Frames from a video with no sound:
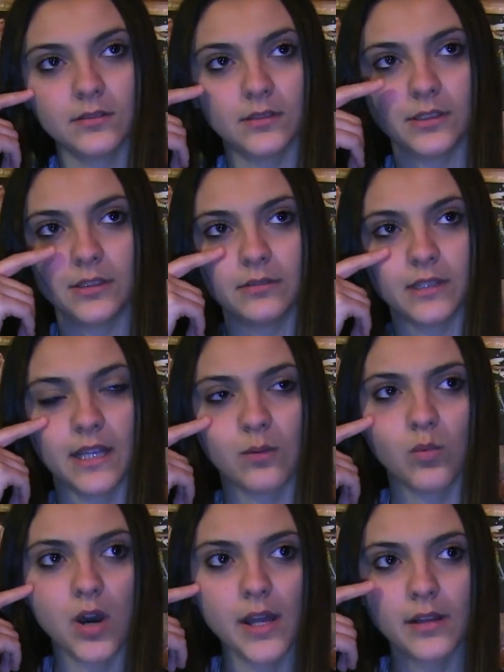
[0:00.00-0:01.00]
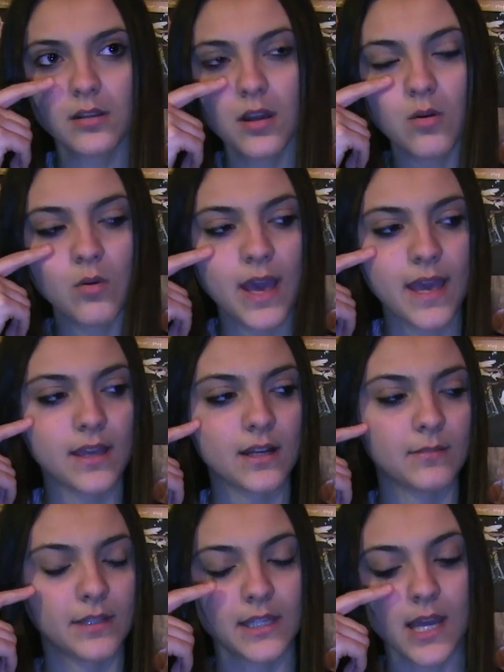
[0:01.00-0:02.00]
And she was like, what? No way. And
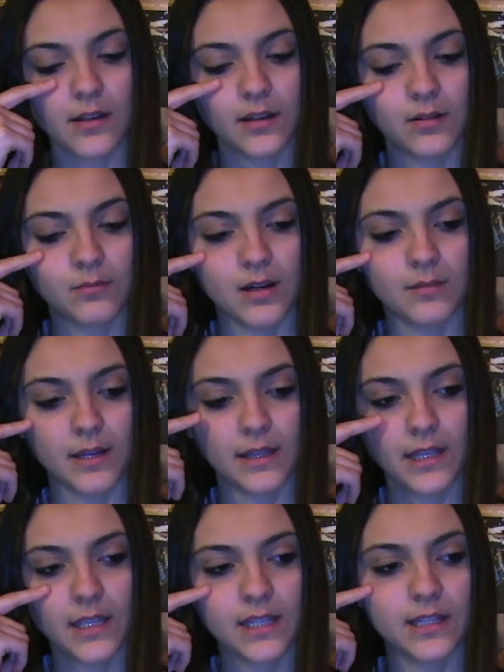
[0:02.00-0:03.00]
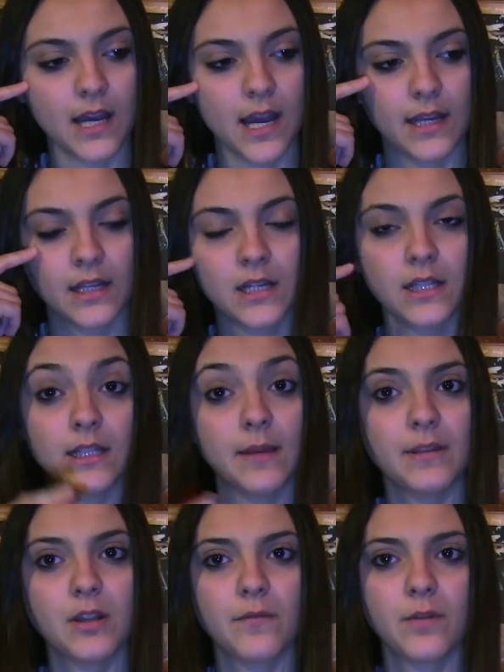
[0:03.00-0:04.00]
I'm like, yeah, no, Mom, I think he died.
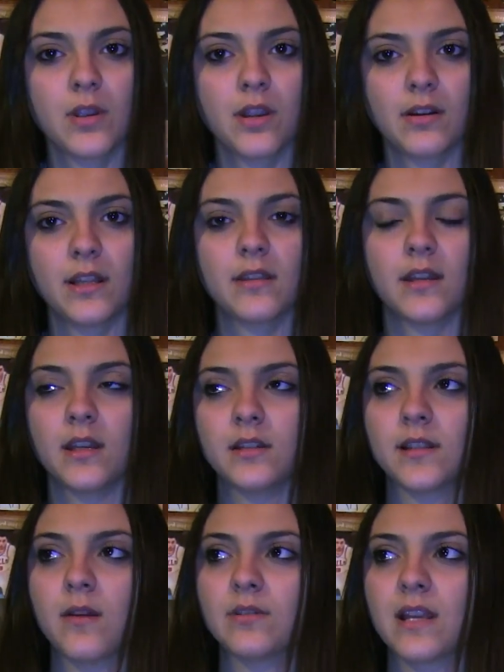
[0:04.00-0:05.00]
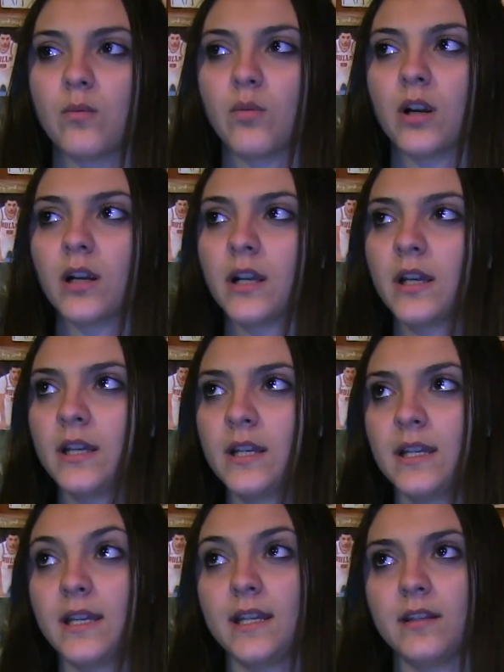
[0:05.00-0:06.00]
Let me know if you hear anything, because I was at work,
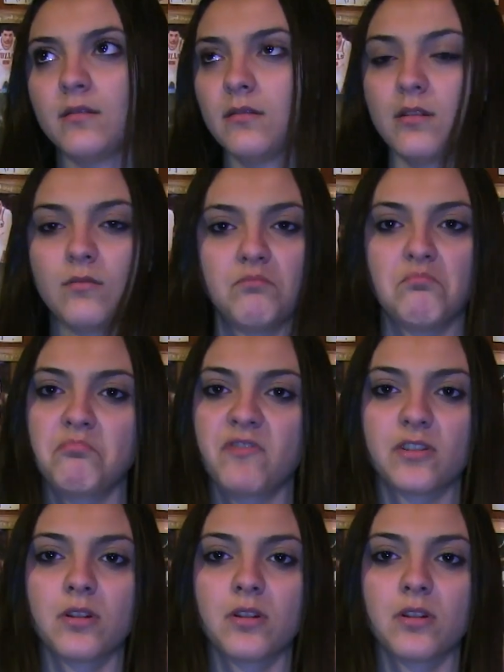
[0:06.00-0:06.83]
and for